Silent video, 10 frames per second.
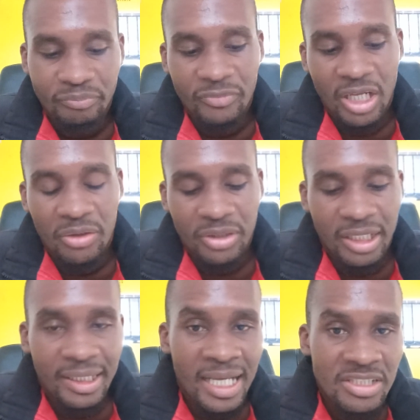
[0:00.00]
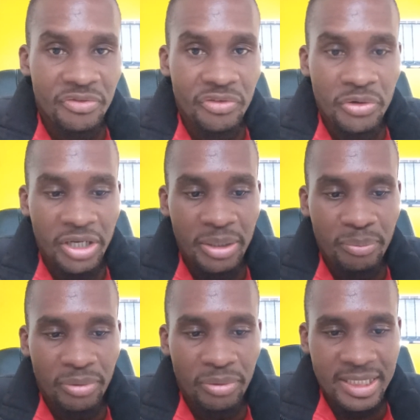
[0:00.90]
Now the last few
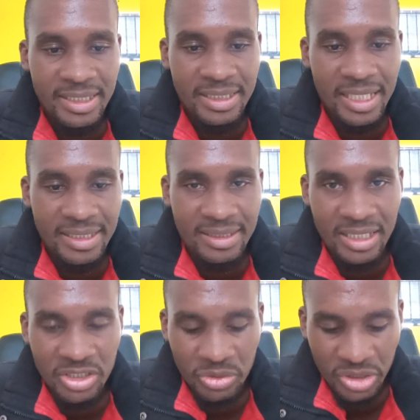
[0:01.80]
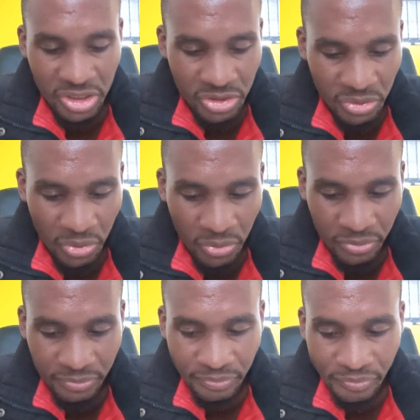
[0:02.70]
important tags that you need to know,
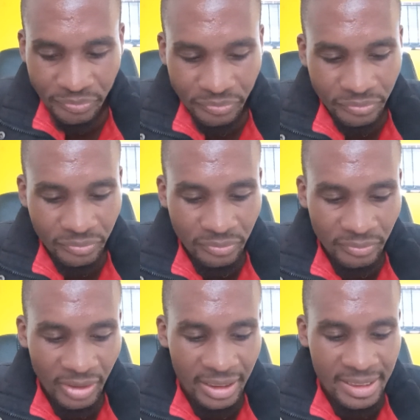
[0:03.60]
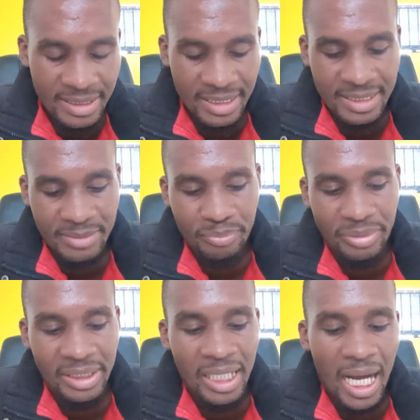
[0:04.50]
it's
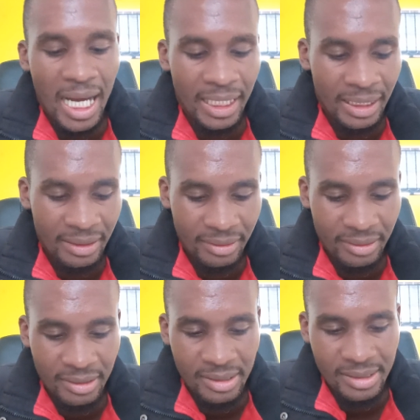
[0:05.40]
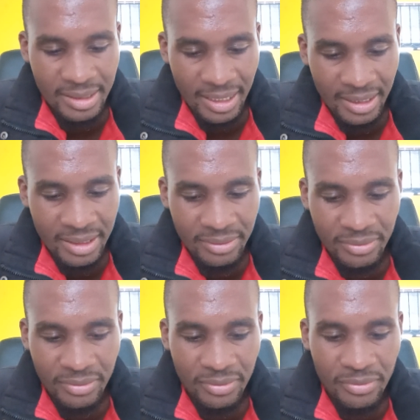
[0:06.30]
BR tag,
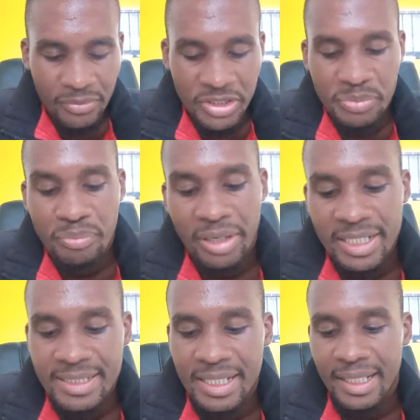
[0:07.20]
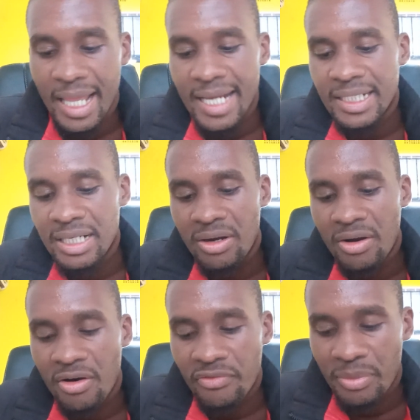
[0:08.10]
which breaks the line
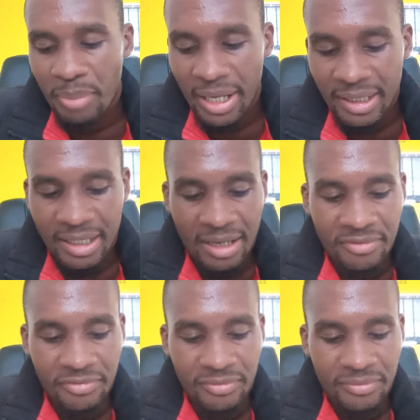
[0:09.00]
of a paragraph,